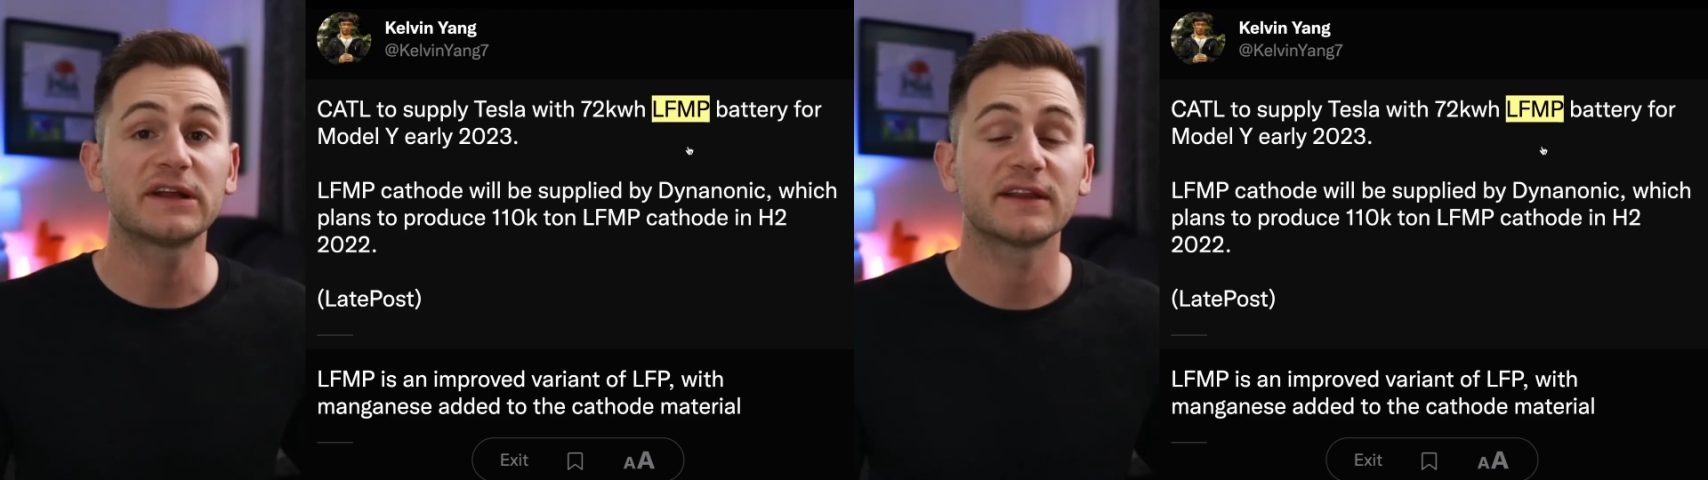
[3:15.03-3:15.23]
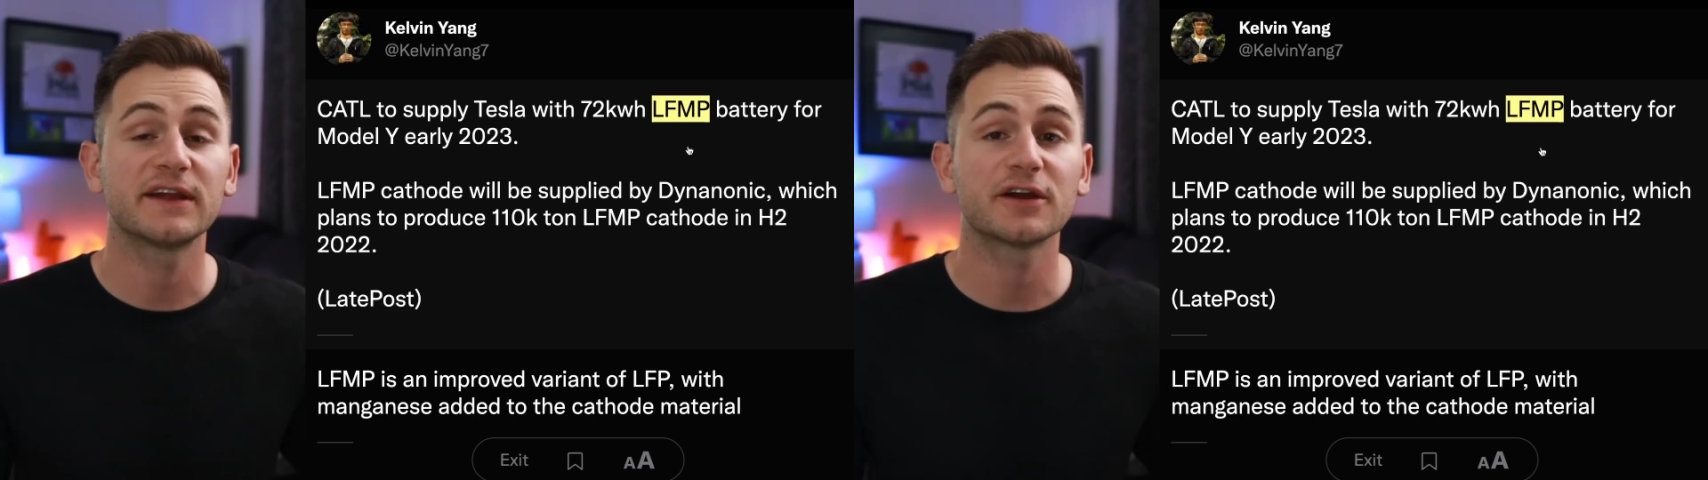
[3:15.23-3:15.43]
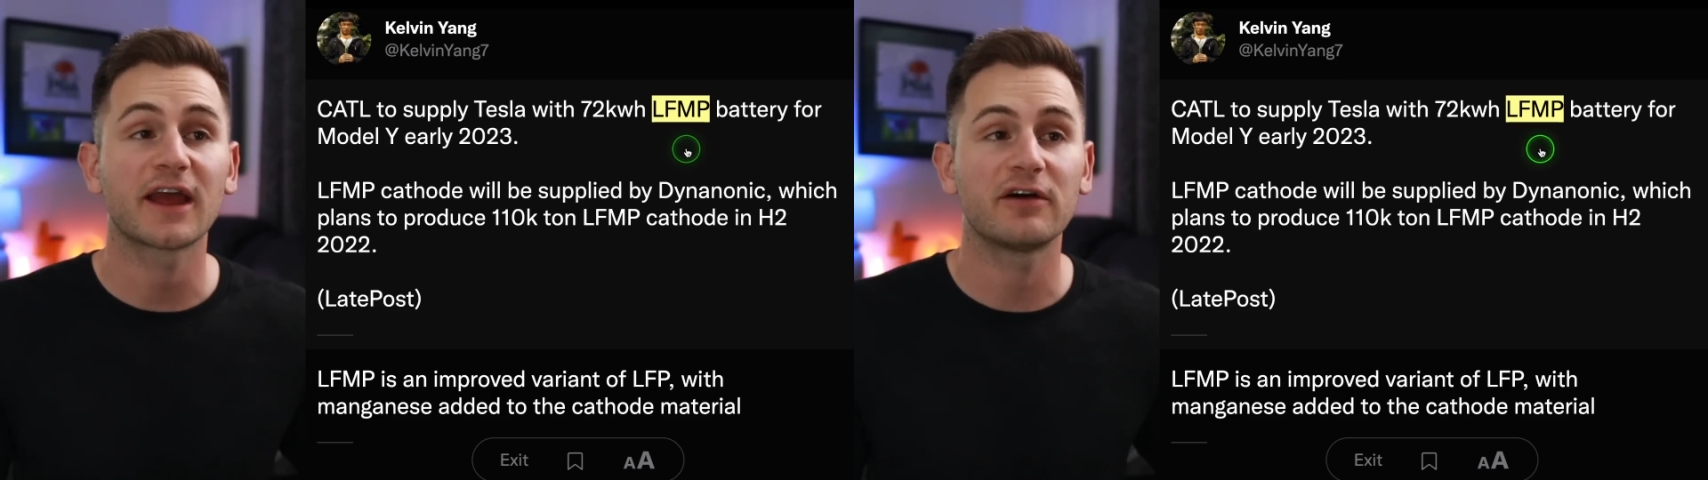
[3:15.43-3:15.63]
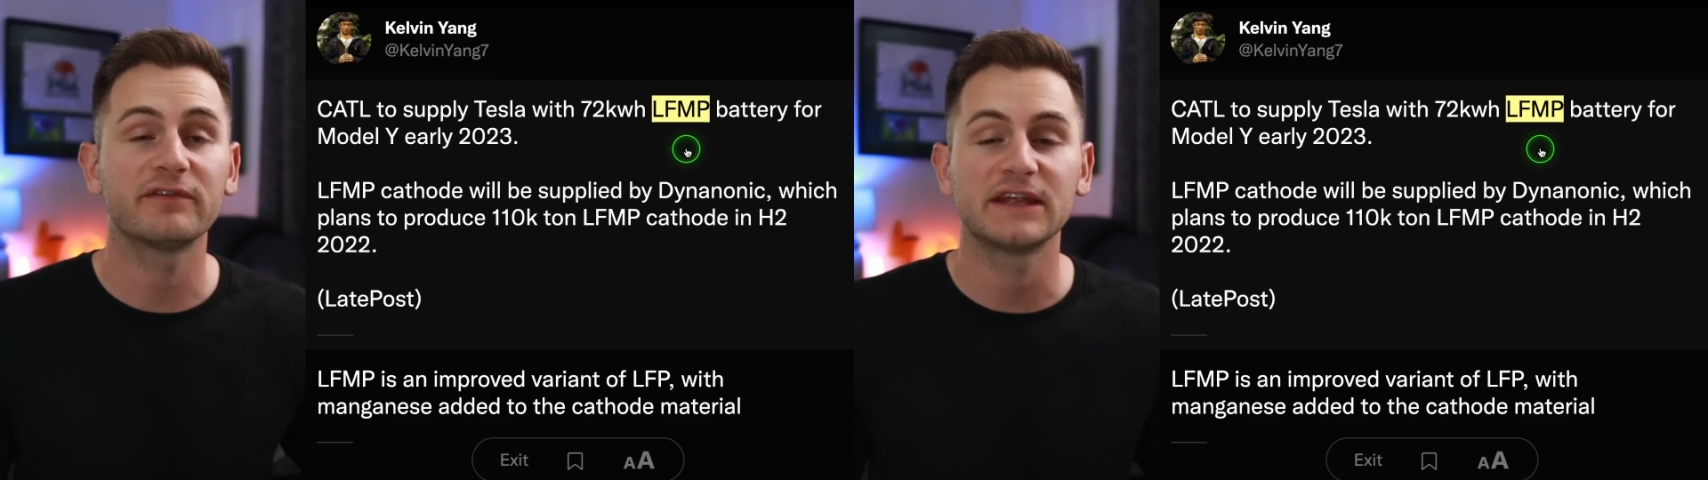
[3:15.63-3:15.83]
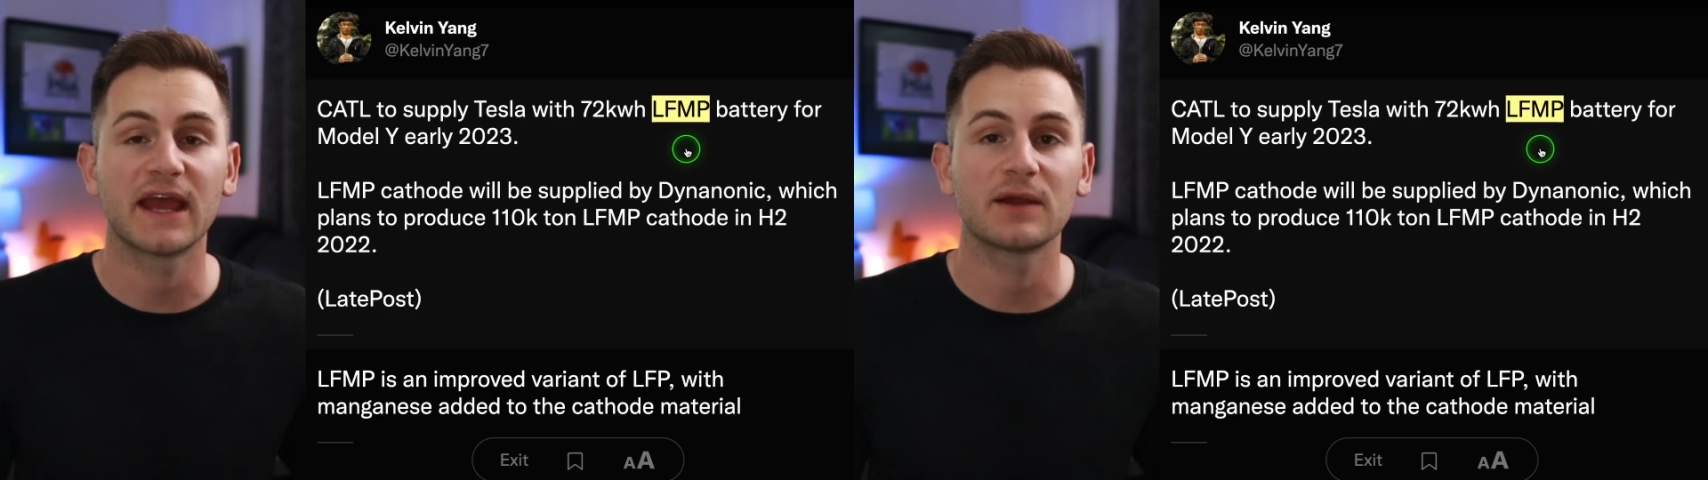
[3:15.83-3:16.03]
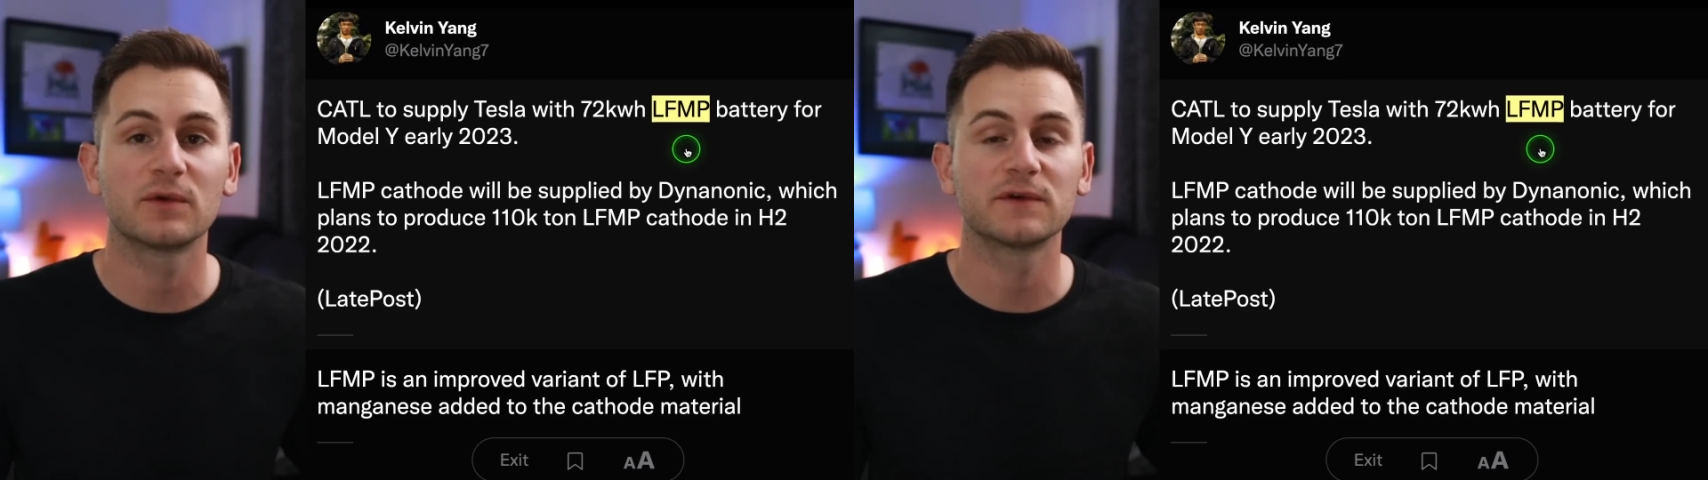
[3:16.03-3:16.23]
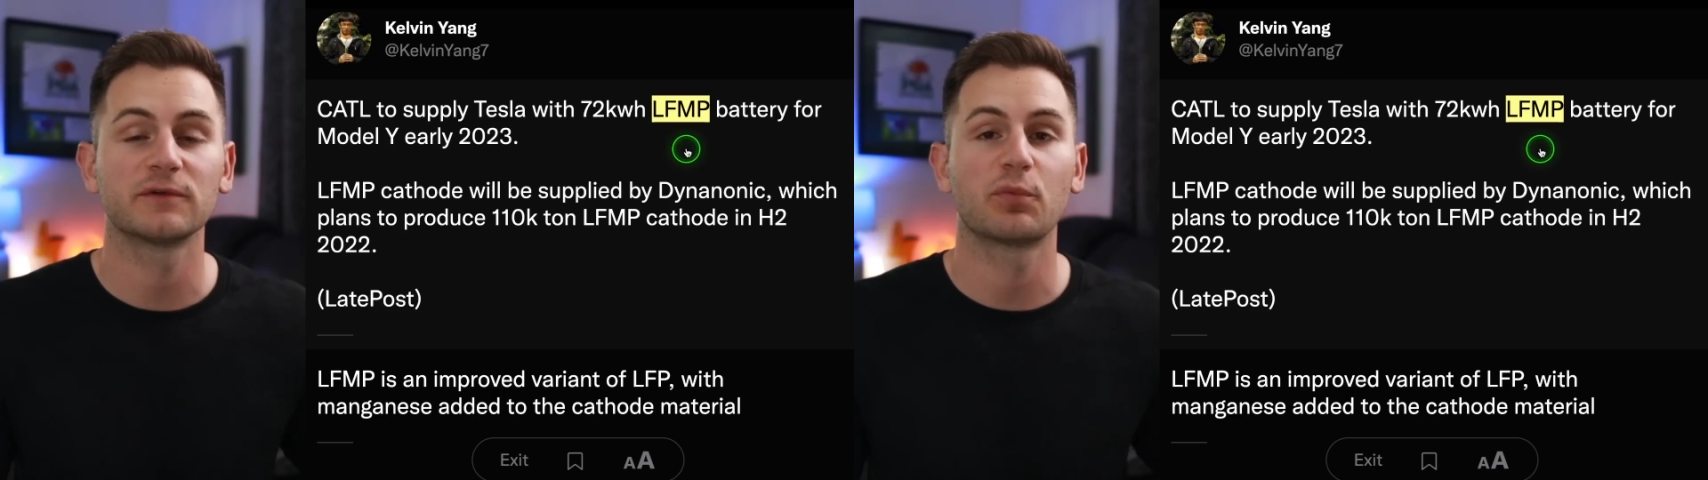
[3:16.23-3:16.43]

be clear, Kelvin Yang was